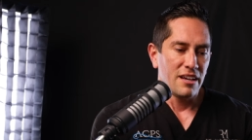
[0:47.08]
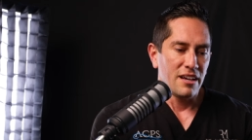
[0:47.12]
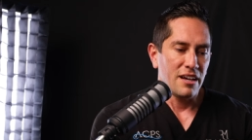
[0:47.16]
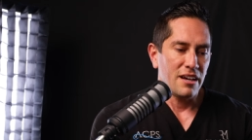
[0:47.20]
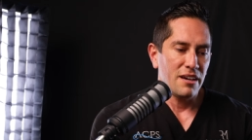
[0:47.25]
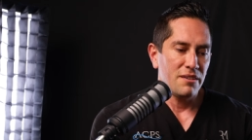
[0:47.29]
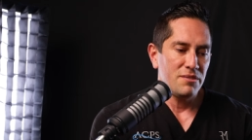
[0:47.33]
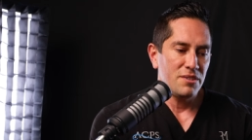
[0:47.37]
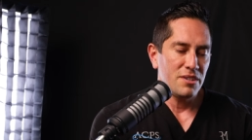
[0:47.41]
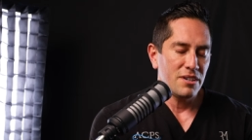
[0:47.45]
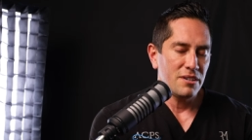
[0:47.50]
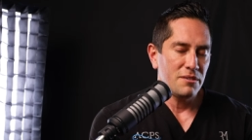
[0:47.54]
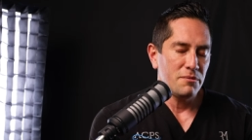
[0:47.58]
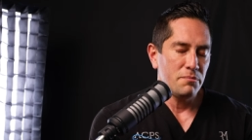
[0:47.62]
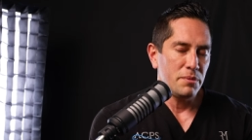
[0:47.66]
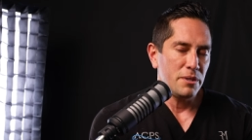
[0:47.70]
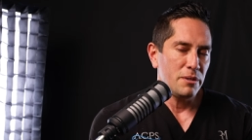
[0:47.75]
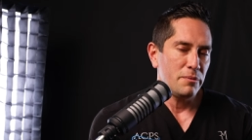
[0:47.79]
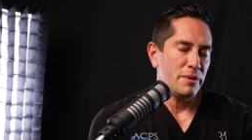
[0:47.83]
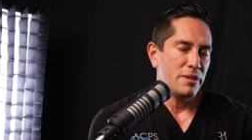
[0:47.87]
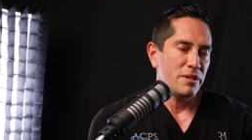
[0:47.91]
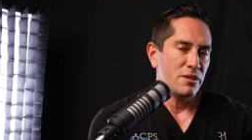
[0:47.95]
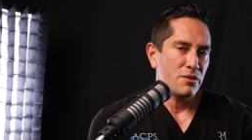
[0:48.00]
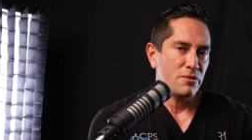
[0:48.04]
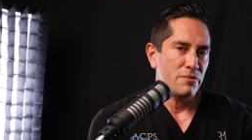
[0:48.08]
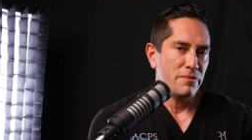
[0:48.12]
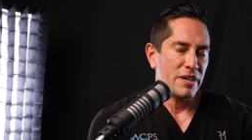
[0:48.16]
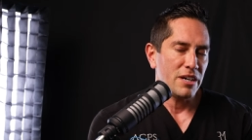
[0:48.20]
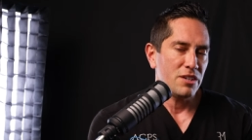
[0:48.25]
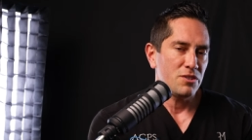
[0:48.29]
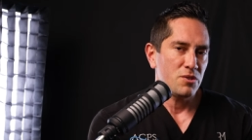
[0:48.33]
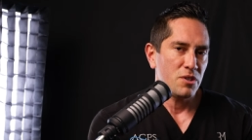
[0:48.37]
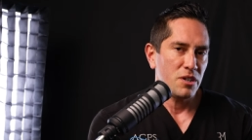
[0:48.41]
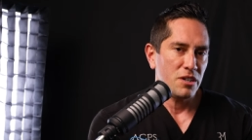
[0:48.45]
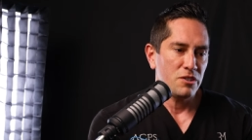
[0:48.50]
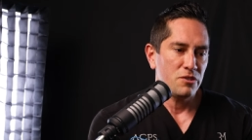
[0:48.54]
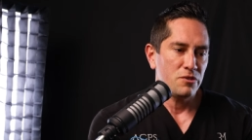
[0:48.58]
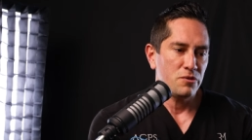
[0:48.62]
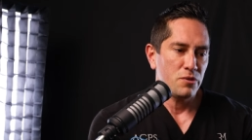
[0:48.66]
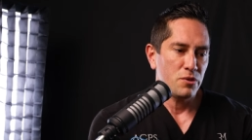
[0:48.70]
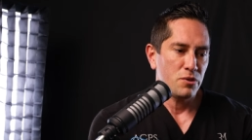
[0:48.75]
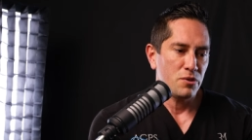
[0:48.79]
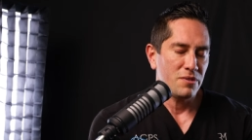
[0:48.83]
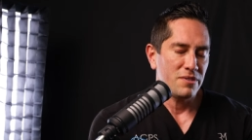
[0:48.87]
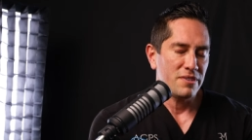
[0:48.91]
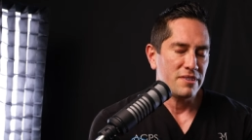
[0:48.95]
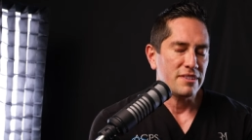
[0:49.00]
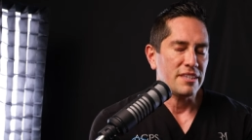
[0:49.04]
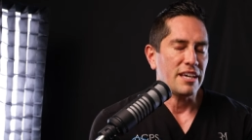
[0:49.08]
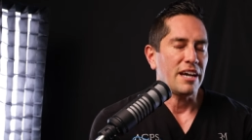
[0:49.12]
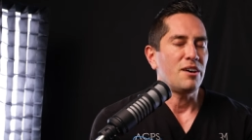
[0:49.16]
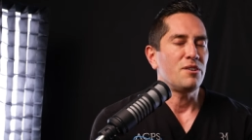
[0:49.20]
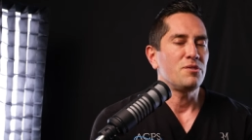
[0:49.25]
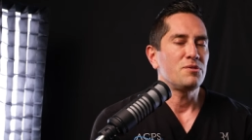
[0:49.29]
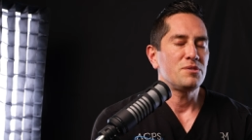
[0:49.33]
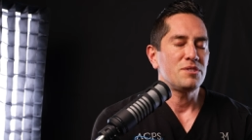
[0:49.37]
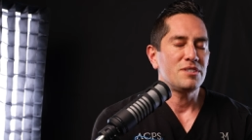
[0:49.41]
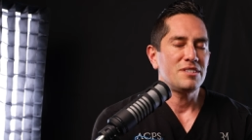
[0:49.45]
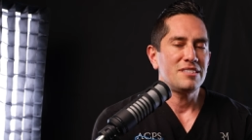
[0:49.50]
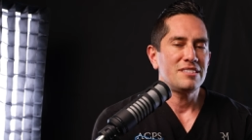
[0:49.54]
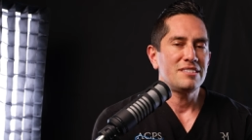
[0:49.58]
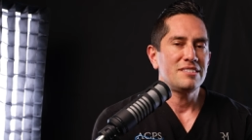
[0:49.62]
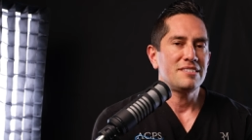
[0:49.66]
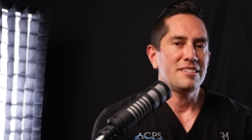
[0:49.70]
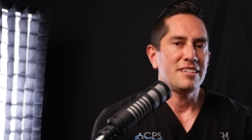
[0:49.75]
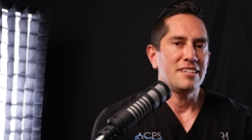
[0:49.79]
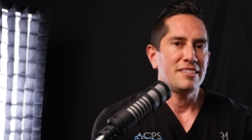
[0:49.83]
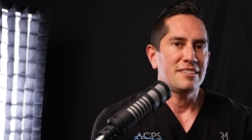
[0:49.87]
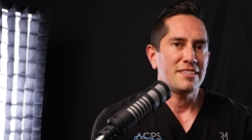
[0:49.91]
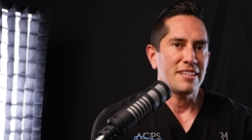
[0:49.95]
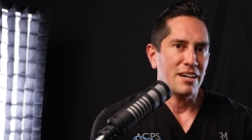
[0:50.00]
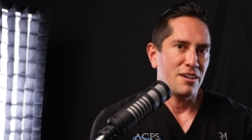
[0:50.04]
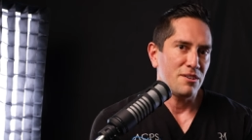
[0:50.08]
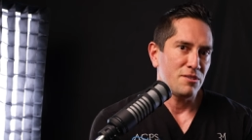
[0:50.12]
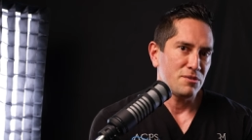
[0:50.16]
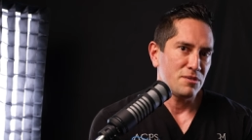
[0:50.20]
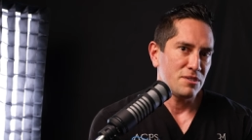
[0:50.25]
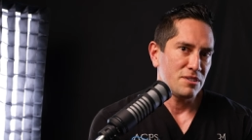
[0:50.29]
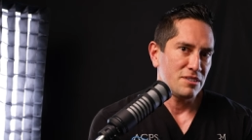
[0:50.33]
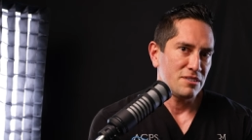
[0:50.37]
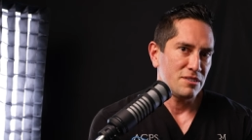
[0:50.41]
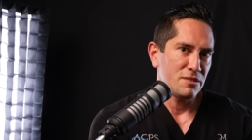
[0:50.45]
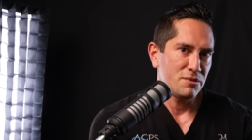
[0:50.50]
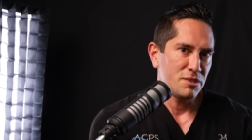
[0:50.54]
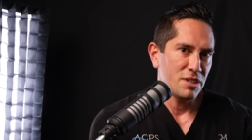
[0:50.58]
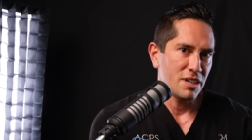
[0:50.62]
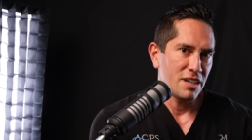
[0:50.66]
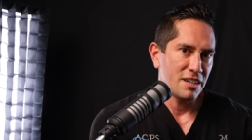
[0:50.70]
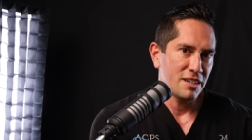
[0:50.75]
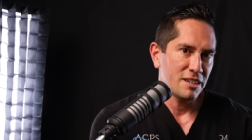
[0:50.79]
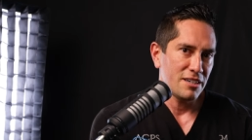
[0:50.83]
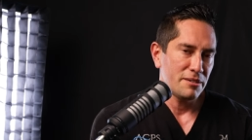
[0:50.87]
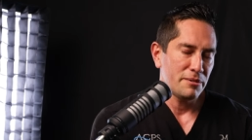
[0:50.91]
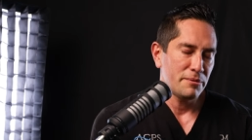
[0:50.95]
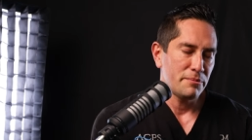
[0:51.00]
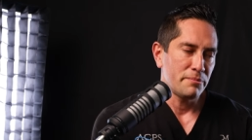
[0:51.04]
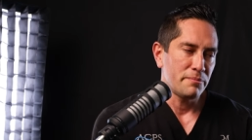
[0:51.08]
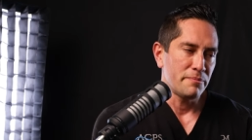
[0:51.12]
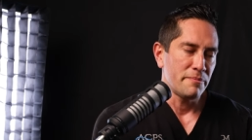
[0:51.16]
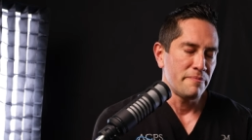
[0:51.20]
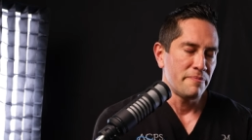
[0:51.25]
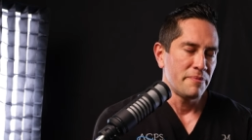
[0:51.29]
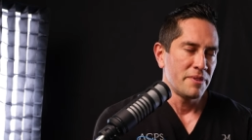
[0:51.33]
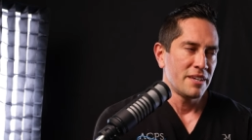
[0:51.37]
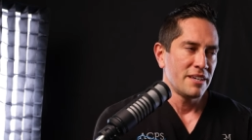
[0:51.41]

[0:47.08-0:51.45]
I've done BBL fat transfer thousands and thousands of time.